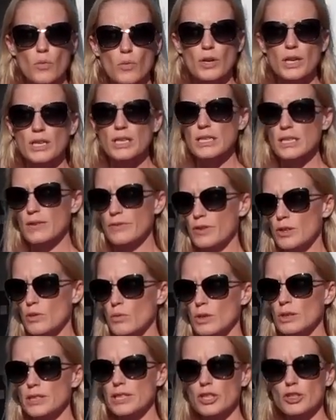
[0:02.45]
We're going to give
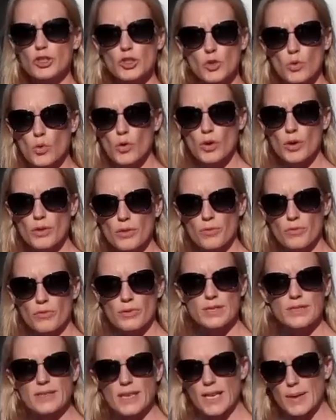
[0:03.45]
you a little tour through
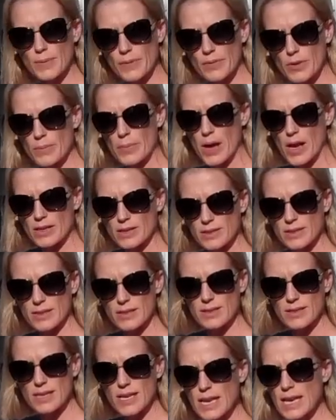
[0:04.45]
the setup of the
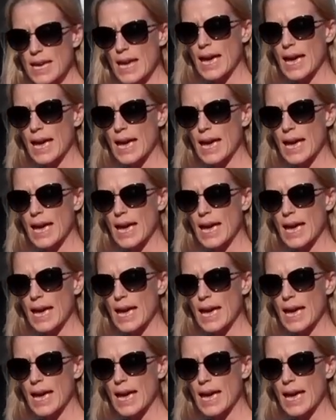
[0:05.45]
boxes